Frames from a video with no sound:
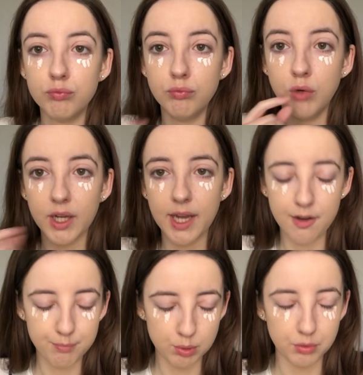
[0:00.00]
really have
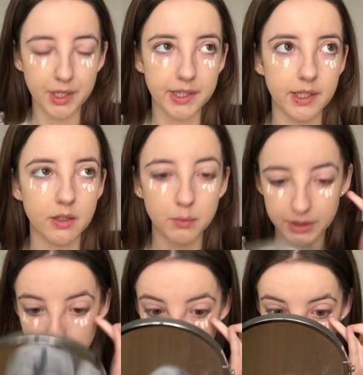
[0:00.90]
pulled at it, which